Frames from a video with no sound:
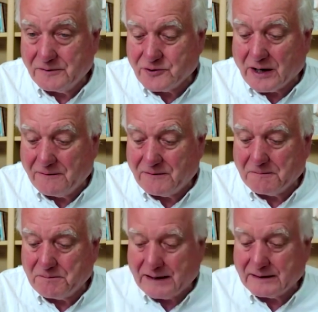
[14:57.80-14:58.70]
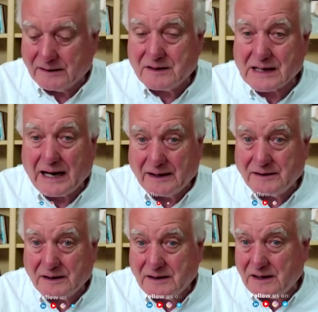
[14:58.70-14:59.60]
driving patterns and
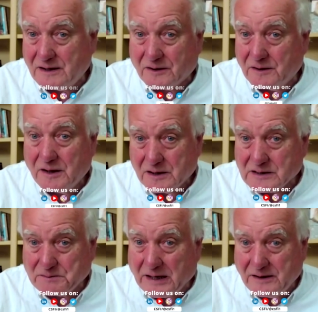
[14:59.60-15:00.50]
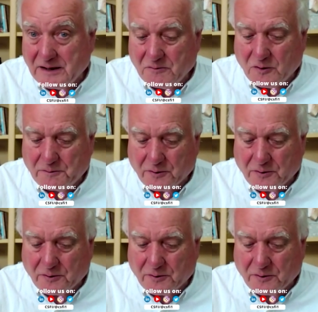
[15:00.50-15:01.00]
indeed on spending more